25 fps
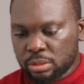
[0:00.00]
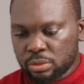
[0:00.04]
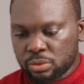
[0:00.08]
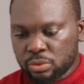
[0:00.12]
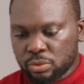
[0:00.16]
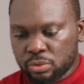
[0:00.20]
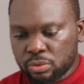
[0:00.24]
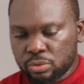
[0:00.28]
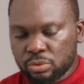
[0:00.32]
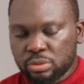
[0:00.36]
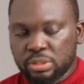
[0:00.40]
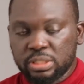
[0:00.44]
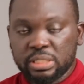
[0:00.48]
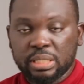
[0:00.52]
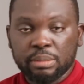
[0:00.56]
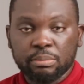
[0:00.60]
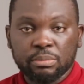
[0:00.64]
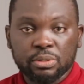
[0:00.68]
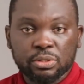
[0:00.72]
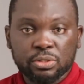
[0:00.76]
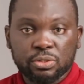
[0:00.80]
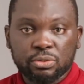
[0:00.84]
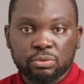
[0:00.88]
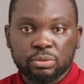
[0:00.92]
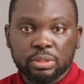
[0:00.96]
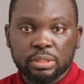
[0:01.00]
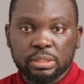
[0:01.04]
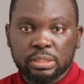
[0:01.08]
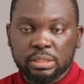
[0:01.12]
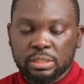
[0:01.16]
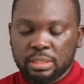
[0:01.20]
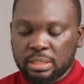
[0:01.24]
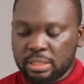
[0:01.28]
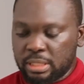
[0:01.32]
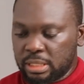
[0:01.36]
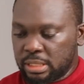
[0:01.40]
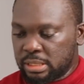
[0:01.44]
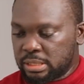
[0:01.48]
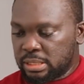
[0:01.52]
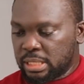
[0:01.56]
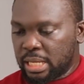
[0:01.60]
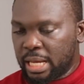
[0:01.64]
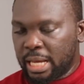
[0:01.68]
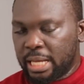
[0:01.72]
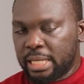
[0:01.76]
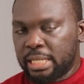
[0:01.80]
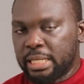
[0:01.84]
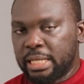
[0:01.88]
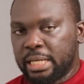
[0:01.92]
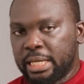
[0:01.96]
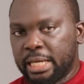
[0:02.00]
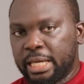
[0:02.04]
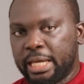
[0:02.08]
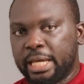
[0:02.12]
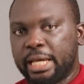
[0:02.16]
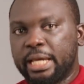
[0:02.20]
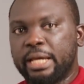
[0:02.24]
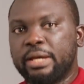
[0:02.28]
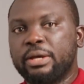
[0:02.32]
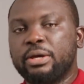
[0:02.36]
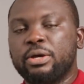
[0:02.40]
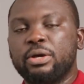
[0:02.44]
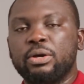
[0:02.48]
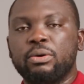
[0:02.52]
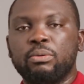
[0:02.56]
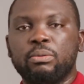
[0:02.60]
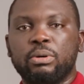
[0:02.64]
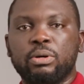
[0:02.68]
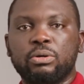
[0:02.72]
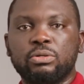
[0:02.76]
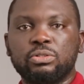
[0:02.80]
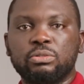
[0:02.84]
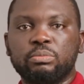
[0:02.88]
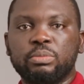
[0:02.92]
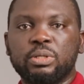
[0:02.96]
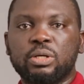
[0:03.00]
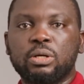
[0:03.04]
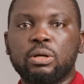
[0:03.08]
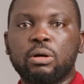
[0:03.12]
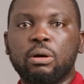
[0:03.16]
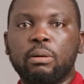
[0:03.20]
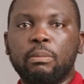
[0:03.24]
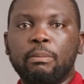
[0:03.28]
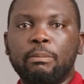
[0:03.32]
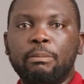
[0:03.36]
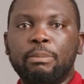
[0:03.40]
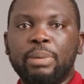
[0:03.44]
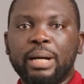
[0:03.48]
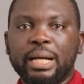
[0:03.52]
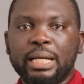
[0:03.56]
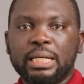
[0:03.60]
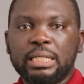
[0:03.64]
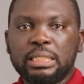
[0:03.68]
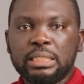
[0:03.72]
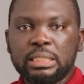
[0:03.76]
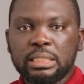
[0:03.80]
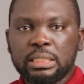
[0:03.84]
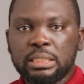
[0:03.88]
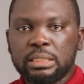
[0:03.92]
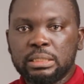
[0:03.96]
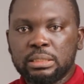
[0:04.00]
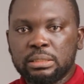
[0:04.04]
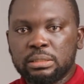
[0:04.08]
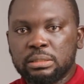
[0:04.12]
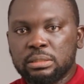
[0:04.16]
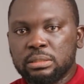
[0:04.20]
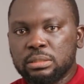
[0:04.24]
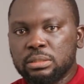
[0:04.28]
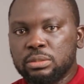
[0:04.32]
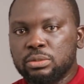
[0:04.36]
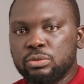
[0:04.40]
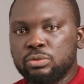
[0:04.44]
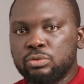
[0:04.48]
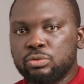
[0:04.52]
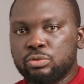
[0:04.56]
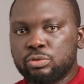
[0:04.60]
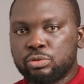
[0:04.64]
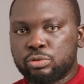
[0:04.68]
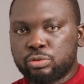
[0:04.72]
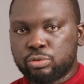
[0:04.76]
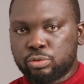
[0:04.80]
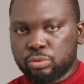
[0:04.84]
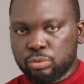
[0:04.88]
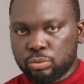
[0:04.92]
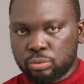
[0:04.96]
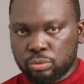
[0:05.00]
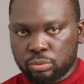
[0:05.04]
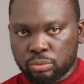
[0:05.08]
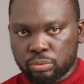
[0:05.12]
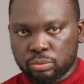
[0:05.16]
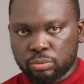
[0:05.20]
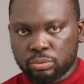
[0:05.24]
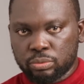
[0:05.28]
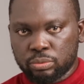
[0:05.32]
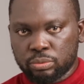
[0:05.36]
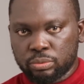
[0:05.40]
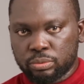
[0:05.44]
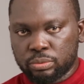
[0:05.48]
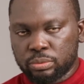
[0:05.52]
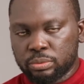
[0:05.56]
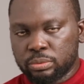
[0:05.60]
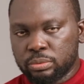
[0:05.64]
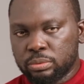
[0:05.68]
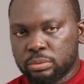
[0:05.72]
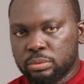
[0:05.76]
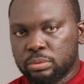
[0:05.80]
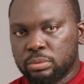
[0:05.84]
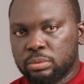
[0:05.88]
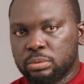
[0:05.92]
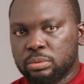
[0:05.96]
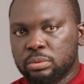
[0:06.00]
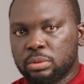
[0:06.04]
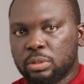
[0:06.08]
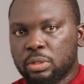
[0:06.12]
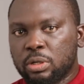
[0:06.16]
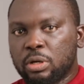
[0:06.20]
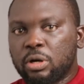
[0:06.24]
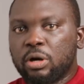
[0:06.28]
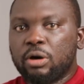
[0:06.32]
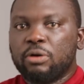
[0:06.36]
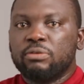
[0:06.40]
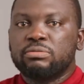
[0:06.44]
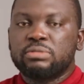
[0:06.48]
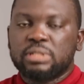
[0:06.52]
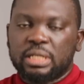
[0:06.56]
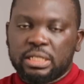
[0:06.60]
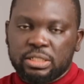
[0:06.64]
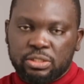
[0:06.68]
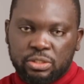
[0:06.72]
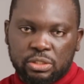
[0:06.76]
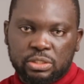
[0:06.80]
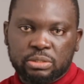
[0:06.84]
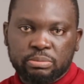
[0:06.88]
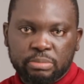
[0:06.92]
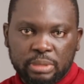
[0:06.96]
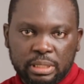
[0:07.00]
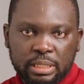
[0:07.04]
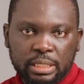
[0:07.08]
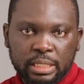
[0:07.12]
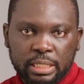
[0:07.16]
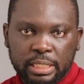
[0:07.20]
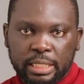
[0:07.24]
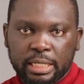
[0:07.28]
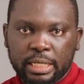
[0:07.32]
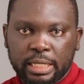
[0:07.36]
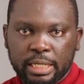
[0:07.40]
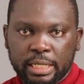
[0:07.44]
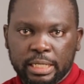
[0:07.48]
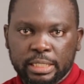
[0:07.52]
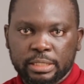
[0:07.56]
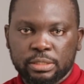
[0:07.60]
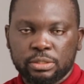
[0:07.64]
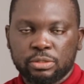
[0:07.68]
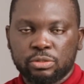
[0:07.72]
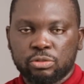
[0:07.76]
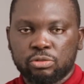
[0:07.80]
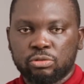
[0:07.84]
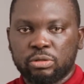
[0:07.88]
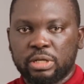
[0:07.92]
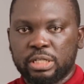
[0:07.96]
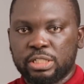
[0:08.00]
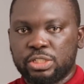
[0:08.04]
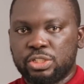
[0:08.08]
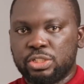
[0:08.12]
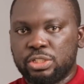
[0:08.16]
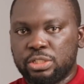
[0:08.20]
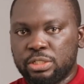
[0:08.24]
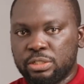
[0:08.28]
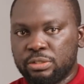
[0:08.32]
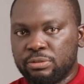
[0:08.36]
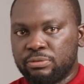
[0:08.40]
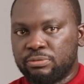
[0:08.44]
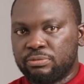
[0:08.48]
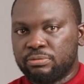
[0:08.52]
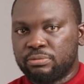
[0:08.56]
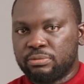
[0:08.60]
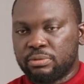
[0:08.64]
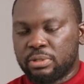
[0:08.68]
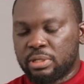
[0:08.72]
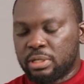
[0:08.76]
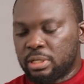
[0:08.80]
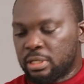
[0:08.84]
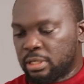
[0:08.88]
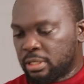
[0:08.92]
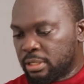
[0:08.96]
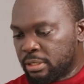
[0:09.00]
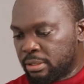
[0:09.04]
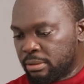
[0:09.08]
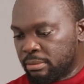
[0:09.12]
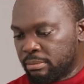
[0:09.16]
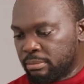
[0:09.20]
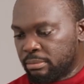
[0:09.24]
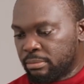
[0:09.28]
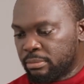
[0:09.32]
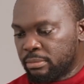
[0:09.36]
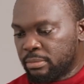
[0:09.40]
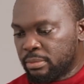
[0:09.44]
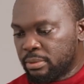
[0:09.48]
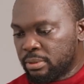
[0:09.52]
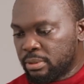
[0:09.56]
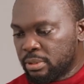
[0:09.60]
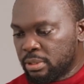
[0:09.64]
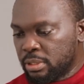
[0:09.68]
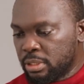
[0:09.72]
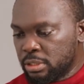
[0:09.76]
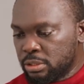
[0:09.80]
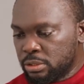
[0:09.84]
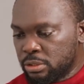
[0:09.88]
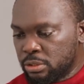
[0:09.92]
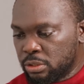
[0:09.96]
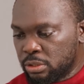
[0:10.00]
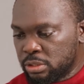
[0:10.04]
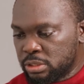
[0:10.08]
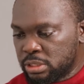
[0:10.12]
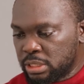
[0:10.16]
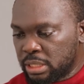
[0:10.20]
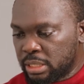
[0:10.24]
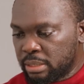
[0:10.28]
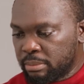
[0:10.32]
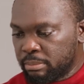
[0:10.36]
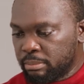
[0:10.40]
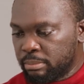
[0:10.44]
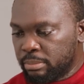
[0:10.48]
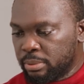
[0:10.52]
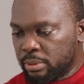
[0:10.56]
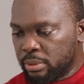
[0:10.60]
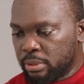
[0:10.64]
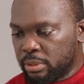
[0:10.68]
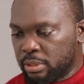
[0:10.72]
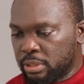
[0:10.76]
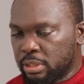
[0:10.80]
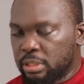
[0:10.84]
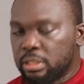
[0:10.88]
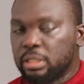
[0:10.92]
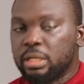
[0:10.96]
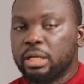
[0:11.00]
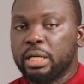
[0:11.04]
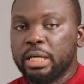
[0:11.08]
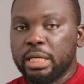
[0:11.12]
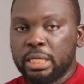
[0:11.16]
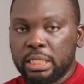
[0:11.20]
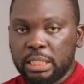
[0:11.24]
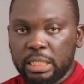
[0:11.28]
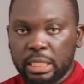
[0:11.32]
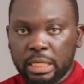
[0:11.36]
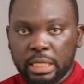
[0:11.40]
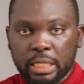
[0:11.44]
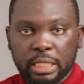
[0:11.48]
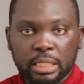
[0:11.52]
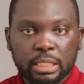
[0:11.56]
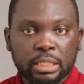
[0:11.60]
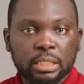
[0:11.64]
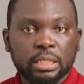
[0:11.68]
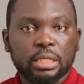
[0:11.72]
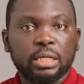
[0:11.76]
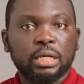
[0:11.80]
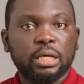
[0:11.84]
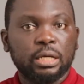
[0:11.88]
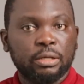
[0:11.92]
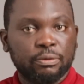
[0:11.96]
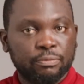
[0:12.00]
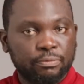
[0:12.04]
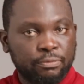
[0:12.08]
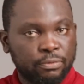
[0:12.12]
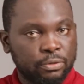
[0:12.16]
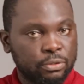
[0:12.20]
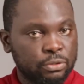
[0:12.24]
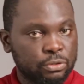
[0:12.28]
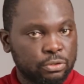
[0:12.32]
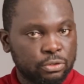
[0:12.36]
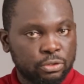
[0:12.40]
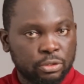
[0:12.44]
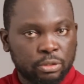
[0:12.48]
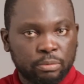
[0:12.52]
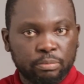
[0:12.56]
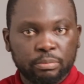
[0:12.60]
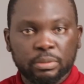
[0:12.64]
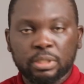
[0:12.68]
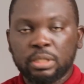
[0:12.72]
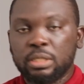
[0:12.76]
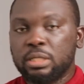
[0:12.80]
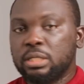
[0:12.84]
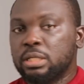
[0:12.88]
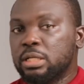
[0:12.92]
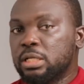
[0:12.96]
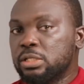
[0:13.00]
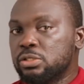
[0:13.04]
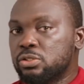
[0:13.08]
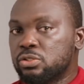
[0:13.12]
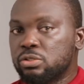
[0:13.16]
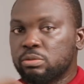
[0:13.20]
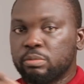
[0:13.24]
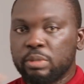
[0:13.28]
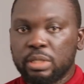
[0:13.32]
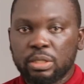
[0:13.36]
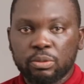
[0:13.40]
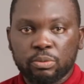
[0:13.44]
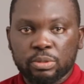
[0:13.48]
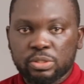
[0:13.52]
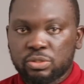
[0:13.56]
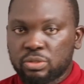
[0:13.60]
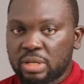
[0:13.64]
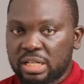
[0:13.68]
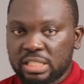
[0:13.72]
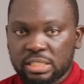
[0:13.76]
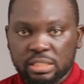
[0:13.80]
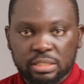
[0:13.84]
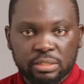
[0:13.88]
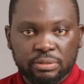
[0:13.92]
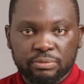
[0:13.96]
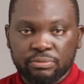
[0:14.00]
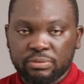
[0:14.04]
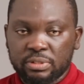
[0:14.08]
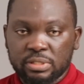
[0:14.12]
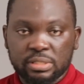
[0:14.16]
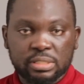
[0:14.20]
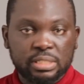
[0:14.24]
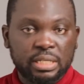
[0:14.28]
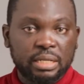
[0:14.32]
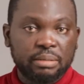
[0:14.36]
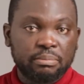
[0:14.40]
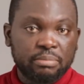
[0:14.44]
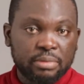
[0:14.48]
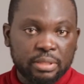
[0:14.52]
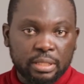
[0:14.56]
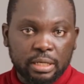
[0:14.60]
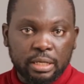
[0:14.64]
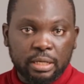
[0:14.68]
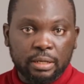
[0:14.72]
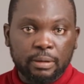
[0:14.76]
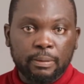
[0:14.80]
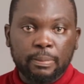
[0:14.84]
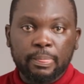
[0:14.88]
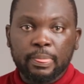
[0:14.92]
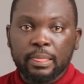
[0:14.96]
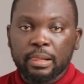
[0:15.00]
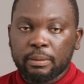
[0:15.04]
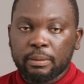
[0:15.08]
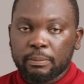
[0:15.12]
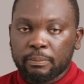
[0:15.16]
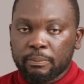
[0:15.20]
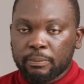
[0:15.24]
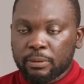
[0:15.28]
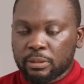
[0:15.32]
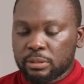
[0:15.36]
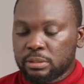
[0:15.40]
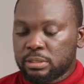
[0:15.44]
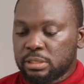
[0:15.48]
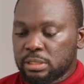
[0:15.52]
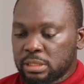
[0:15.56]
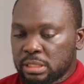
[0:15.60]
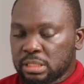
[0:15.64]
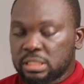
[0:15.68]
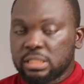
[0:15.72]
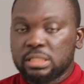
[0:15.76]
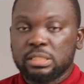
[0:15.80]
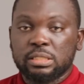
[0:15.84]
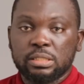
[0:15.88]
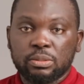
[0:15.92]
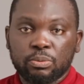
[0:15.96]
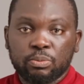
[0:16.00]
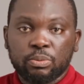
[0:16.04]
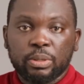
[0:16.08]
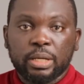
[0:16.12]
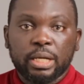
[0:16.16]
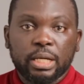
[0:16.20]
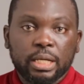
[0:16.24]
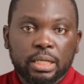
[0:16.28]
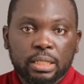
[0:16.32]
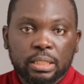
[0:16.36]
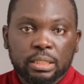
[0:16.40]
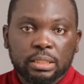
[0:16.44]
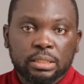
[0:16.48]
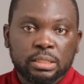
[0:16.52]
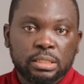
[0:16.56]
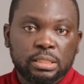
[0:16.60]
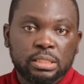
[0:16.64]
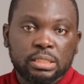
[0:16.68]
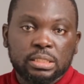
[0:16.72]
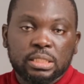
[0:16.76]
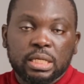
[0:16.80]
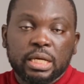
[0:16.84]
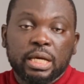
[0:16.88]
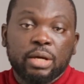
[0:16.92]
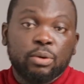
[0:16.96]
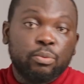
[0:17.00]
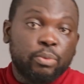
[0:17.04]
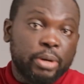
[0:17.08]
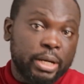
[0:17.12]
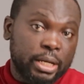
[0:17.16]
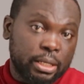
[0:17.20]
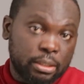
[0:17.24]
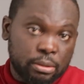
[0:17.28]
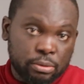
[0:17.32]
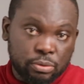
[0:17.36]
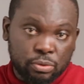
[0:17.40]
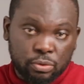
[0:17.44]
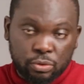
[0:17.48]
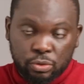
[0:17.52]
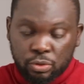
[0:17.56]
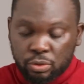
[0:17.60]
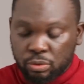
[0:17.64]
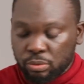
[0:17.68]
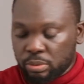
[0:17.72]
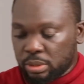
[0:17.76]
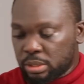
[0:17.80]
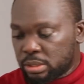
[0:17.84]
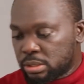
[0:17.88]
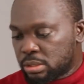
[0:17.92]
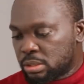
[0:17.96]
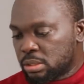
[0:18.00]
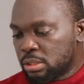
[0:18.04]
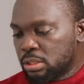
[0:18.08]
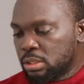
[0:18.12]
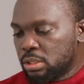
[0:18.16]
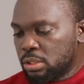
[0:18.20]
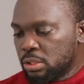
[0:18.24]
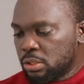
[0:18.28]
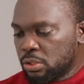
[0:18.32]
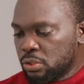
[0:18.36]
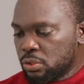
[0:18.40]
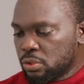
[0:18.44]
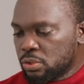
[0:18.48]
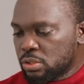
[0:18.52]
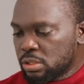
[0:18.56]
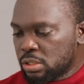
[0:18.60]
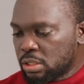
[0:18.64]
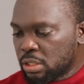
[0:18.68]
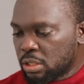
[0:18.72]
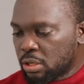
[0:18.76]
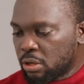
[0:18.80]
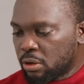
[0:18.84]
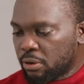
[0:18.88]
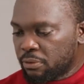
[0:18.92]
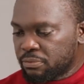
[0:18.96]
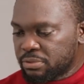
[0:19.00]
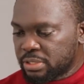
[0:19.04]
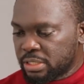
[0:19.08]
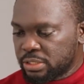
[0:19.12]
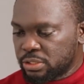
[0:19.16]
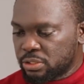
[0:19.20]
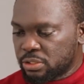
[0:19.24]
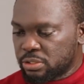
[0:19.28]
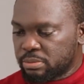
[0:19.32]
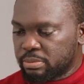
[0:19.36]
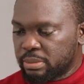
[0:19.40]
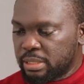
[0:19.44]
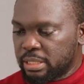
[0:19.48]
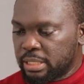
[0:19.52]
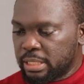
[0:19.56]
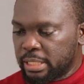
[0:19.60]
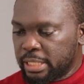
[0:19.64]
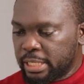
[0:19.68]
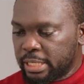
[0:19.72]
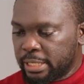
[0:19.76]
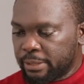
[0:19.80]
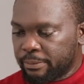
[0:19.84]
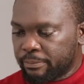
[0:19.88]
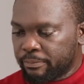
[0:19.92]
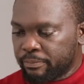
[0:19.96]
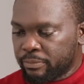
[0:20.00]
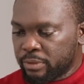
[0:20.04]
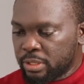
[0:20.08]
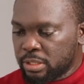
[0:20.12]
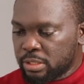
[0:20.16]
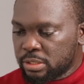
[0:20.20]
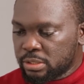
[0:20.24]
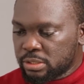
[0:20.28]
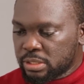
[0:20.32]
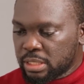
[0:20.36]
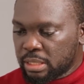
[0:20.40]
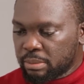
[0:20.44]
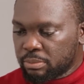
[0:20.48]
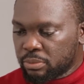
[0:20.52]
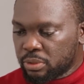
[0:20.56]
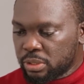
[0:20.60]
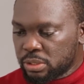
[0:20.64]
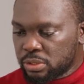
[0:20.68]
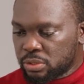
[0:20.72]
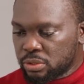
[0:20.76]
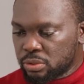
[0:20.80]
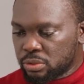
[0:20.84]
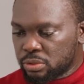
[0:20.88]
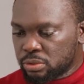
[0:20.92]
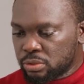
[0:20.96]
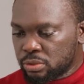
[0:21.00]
to demonstrate this, and here we're going to be combining 2 curves adjustment layer to achieve the dodge and burn. Again, in Photoshop, there's so many ways to achieve the same thing, but this is a way to do it using the curves adjustment layer. So I'm going to